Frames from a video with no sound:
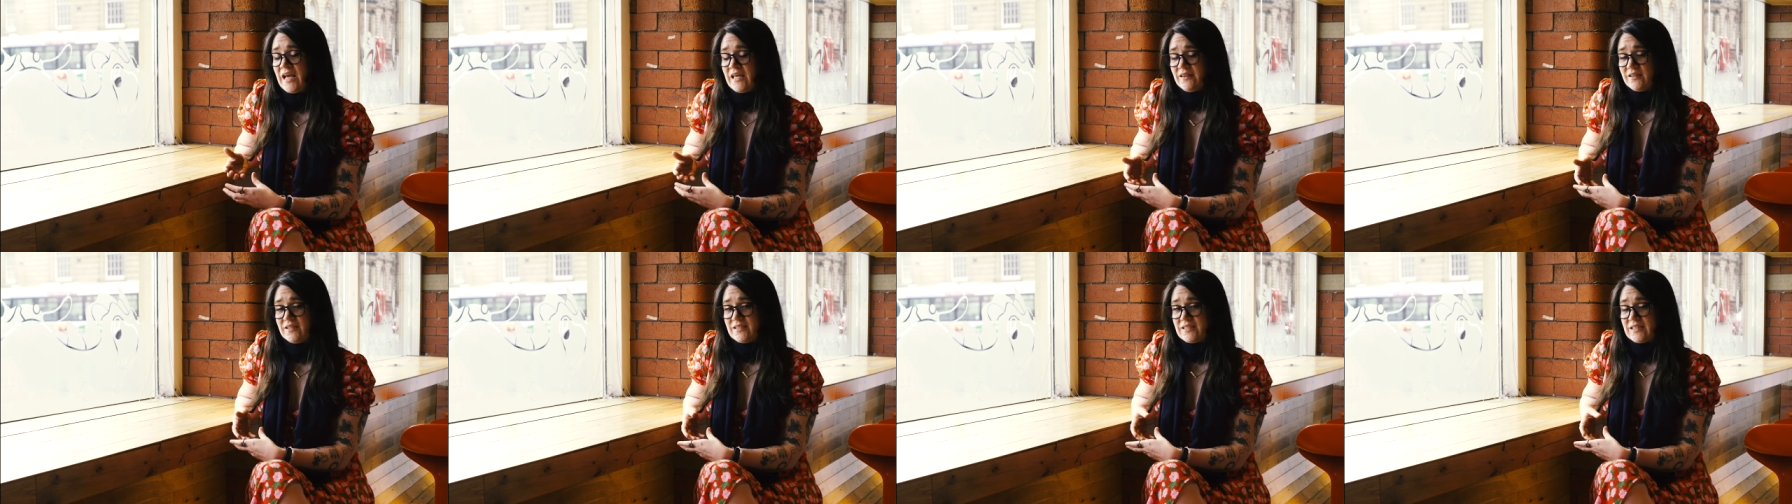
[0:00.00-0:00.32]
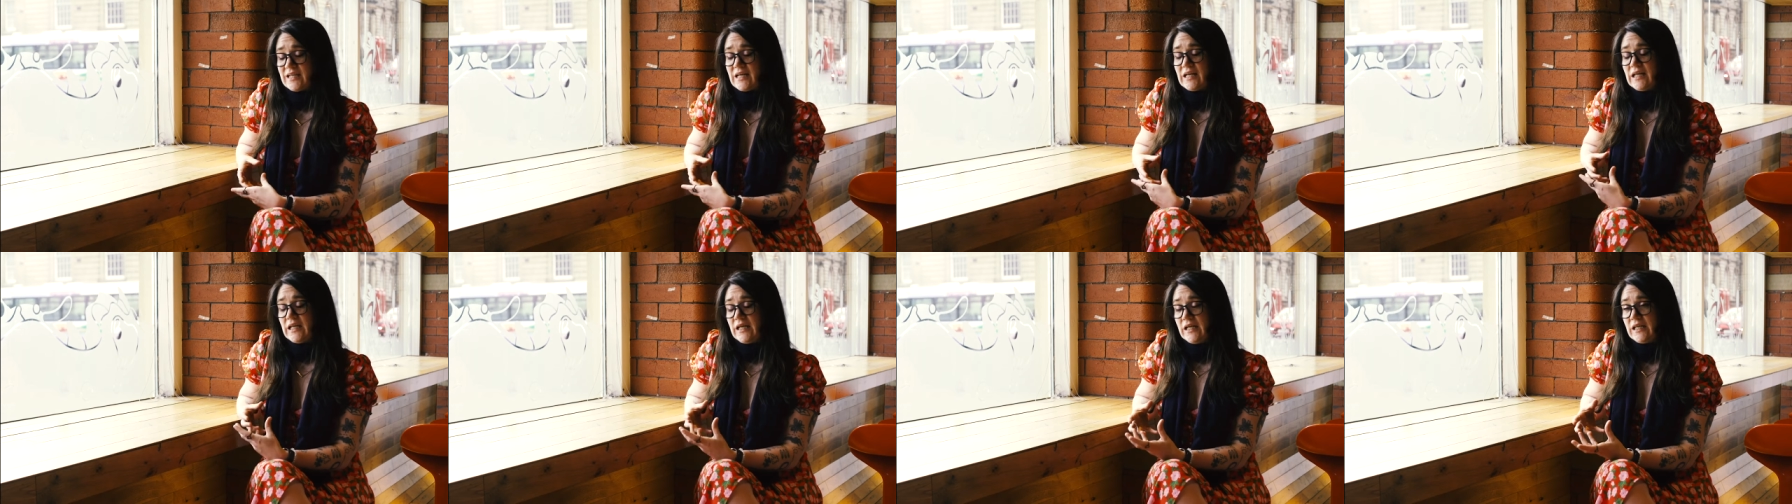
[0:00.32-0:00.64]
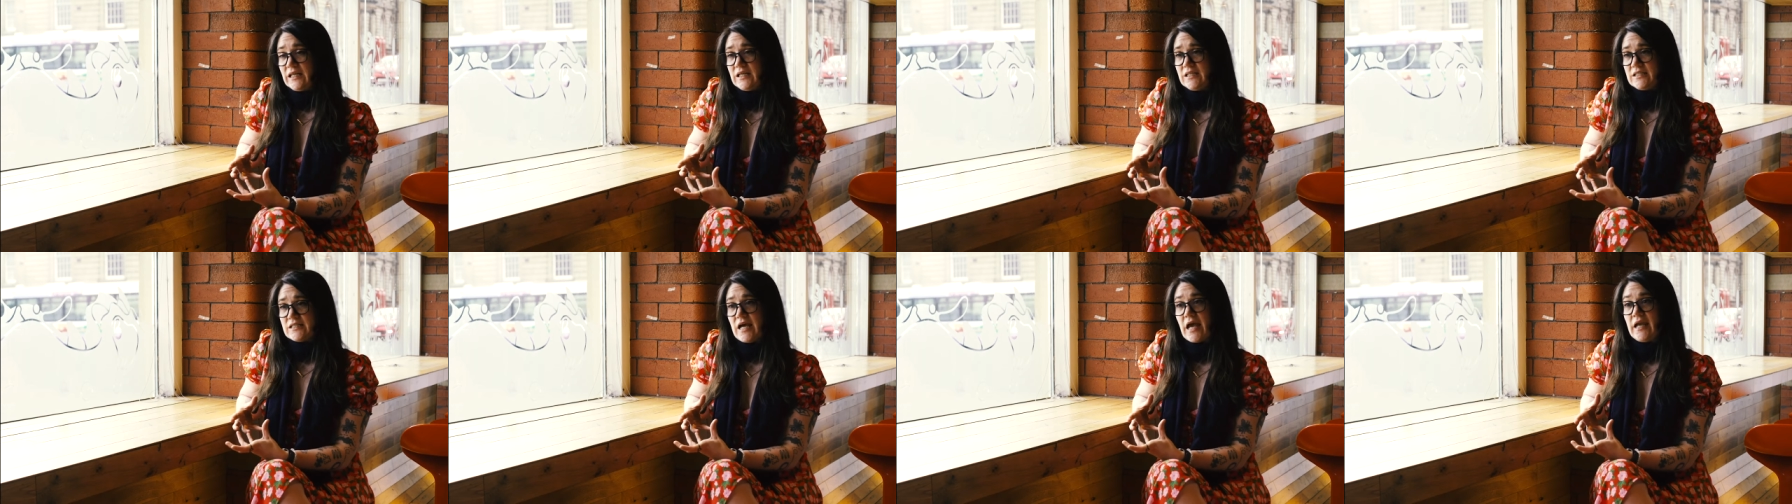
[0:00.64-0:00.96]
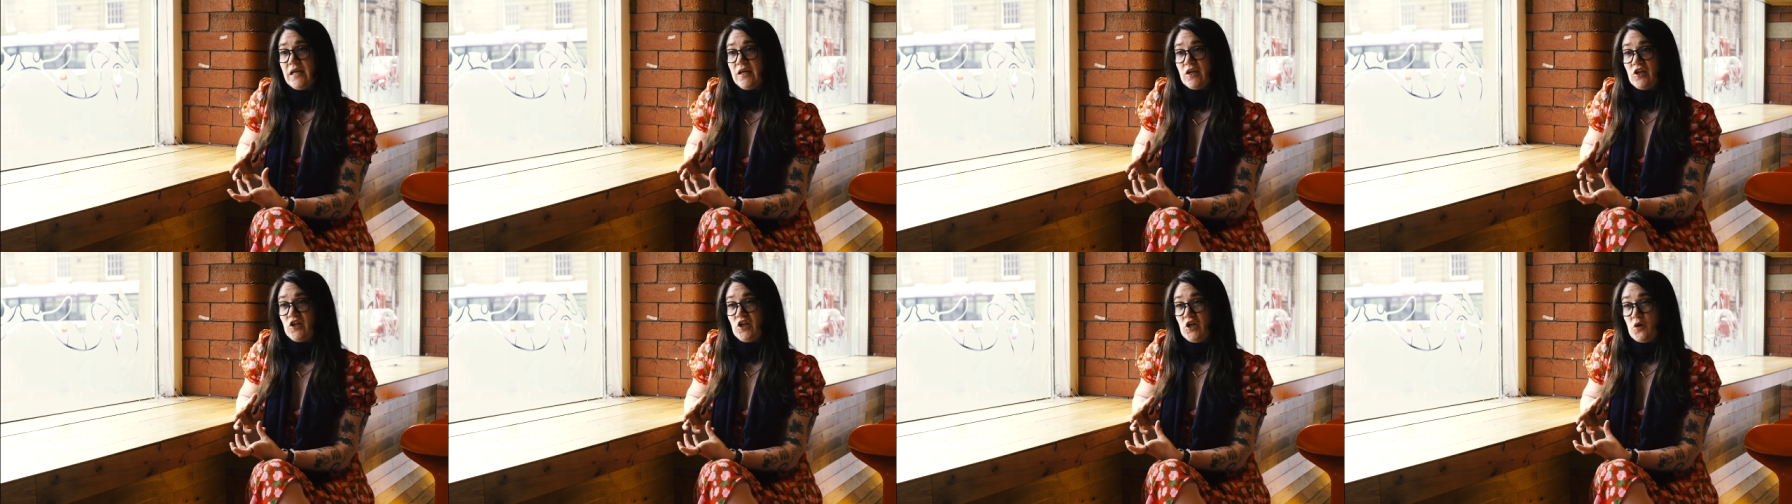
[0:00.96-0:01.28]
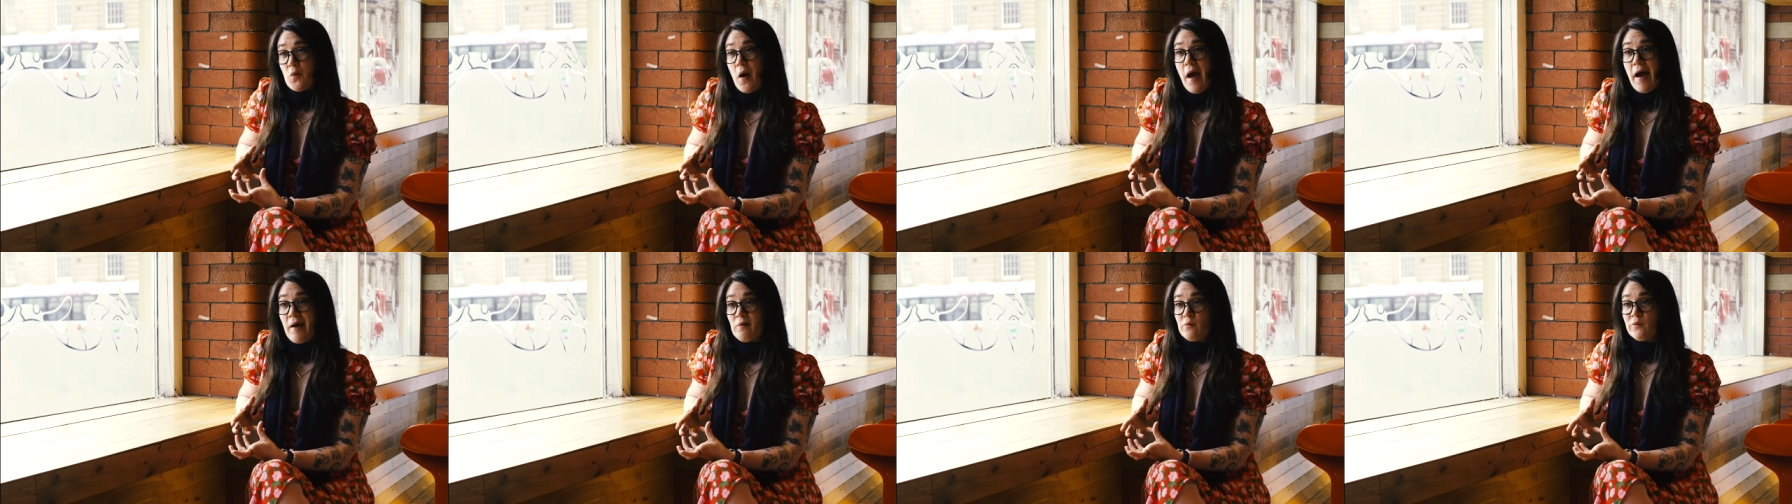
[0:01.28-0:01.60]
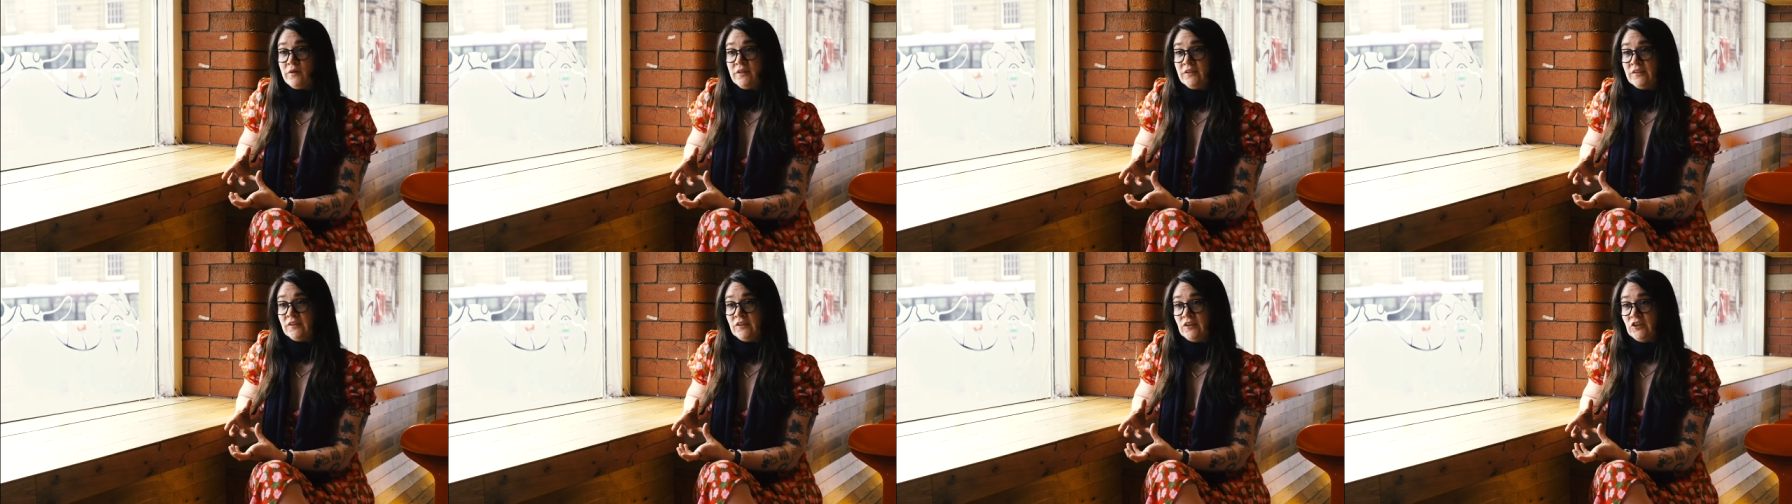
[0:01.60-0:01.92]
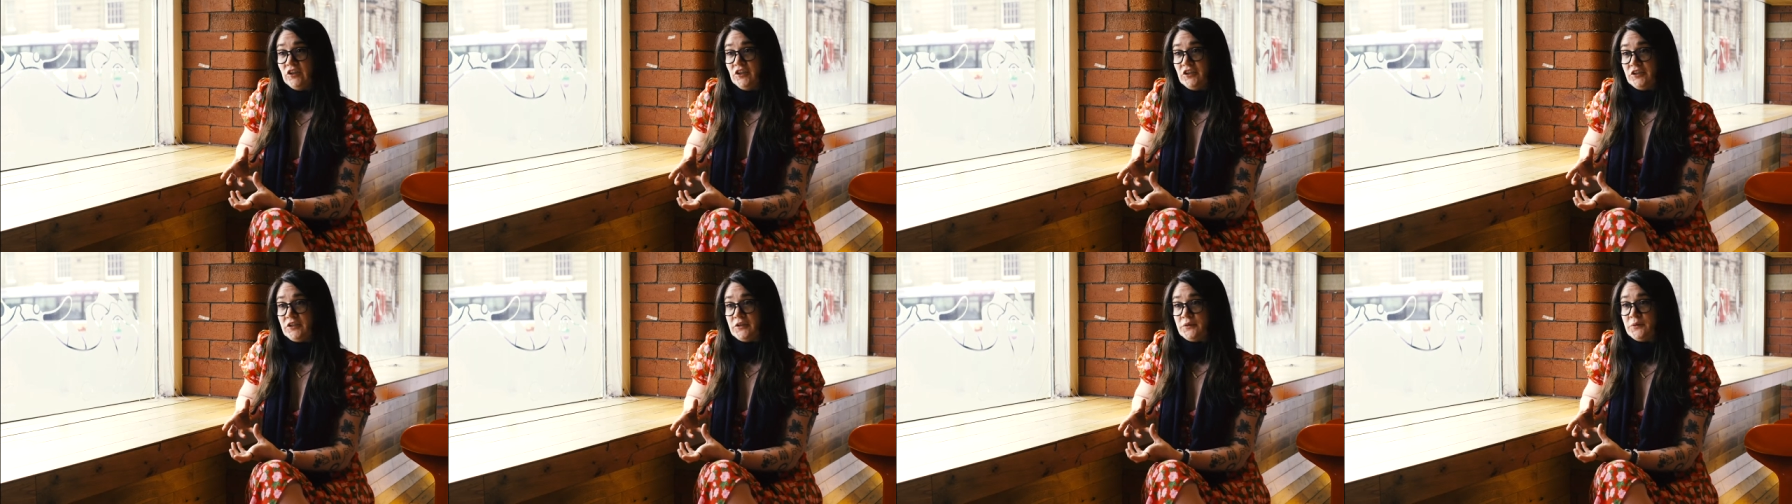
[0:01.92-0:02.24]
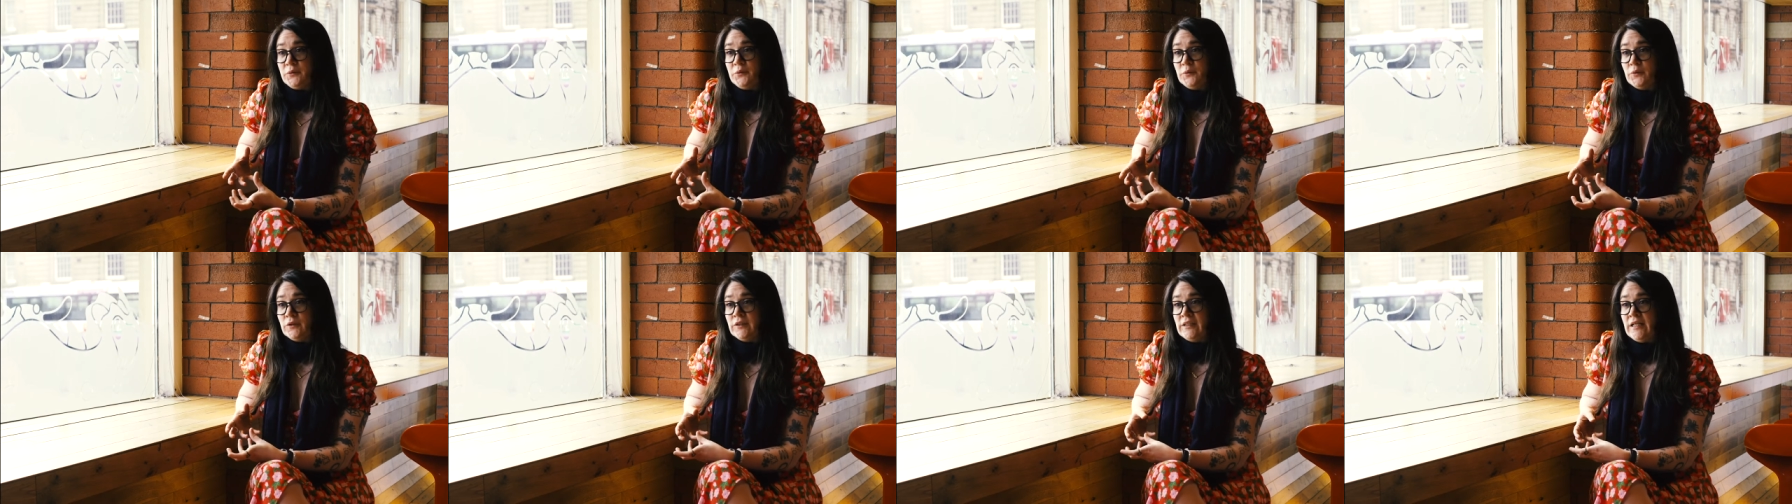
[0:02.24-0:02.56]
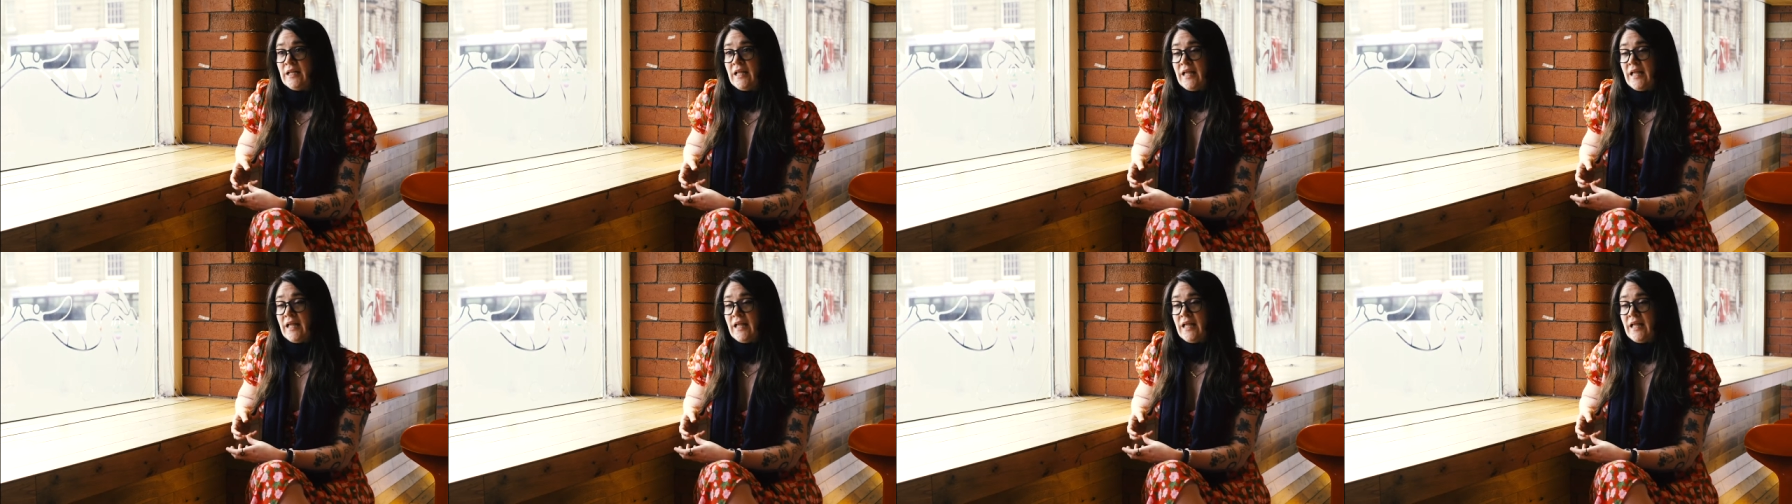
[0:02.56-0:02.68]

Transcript: that's clearly taken you hours to do.